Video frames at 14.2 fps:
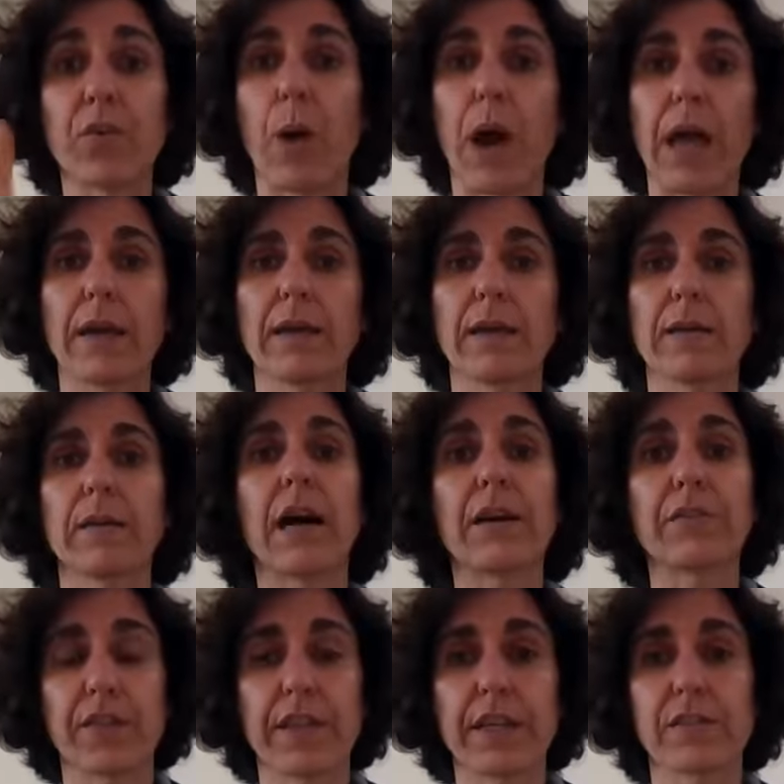away
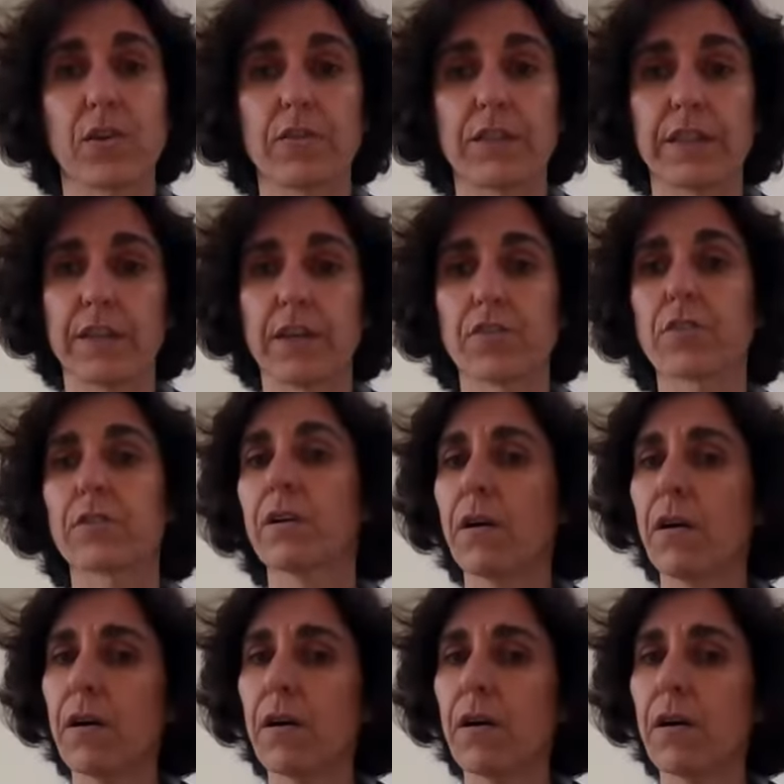after this conversation.